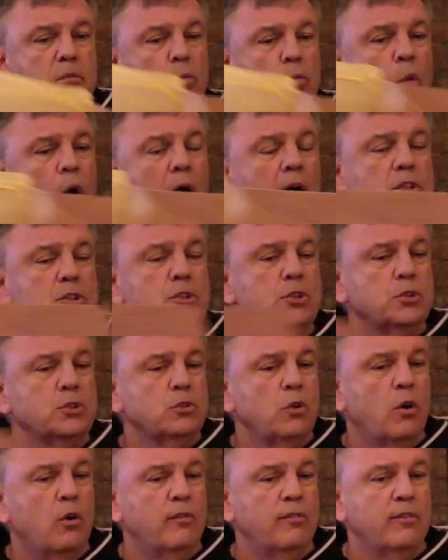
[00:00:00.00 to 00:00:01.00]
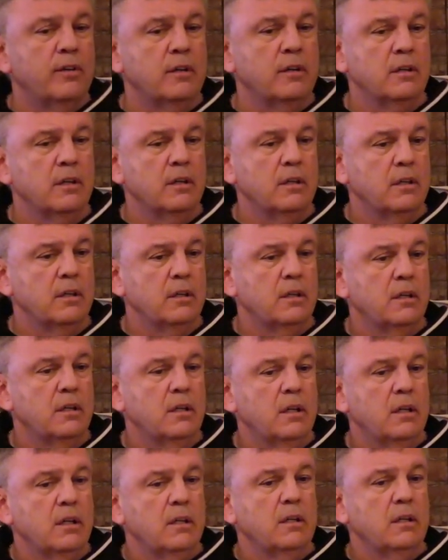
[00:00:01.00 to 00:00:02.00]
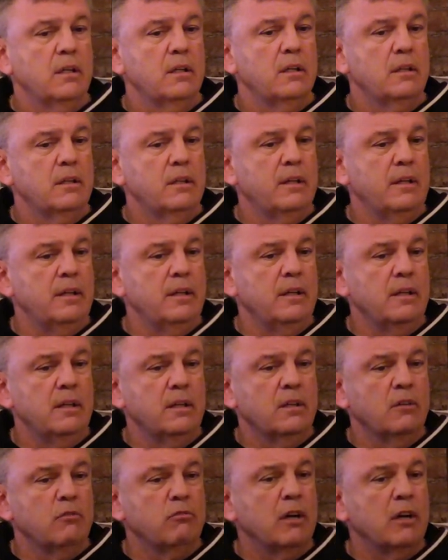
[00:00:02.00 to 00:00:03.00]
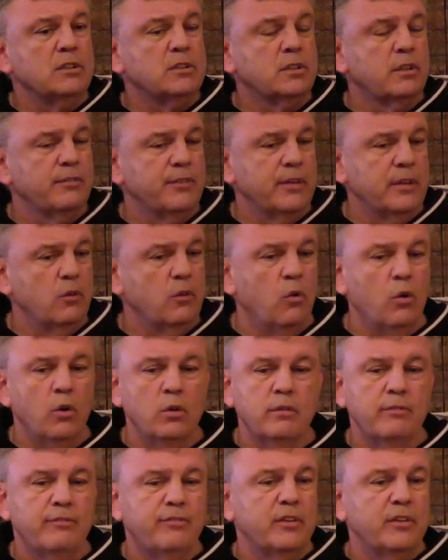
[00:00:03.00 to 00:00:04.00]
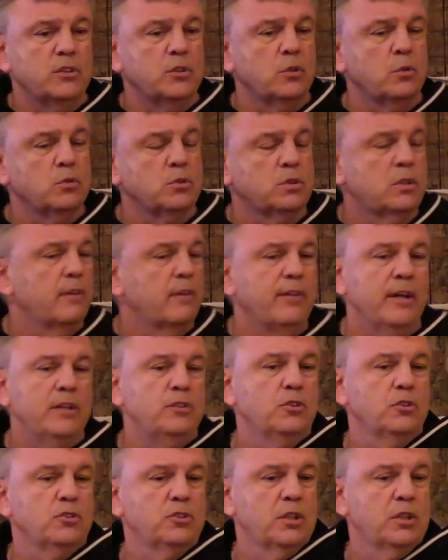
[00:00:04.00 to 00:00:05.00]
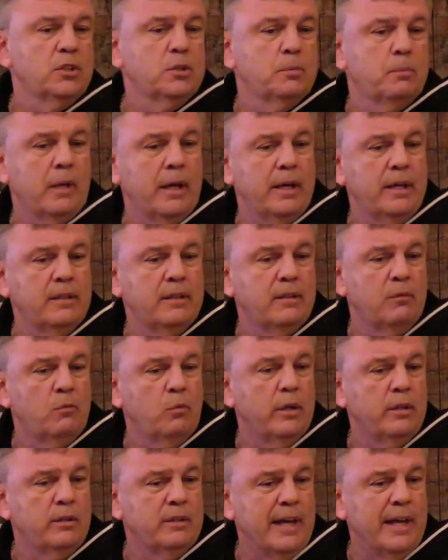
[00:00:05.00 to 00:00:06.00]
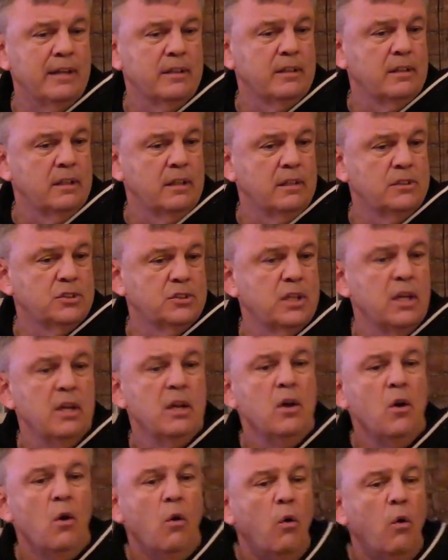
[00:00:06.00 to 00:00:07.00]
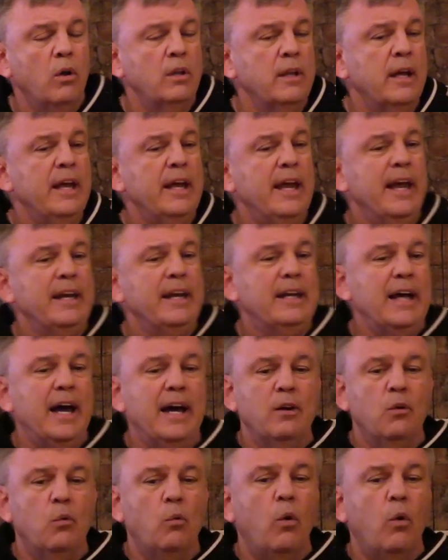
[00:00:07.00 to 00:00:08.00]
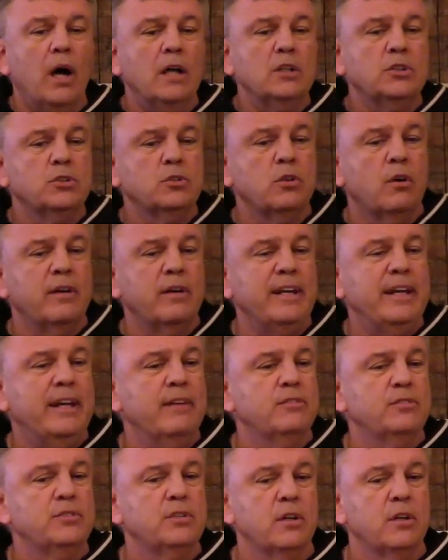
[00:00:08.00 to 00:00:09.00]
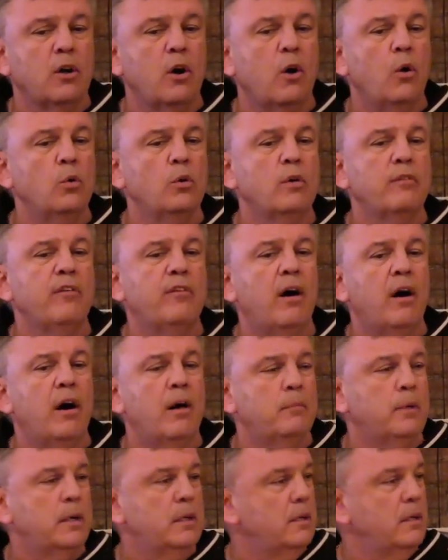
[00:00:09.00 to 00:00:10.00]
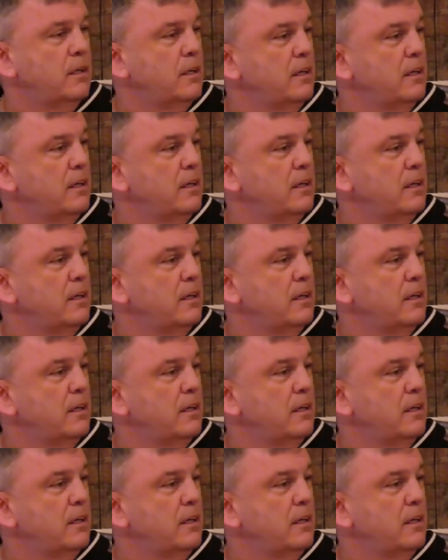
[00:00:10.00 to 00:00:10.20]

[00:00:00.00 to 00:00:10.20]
washes over the, the rest of it. All the physical stuff I just explained and went down the list, all the, it kind of washes over and gives a coat of armor,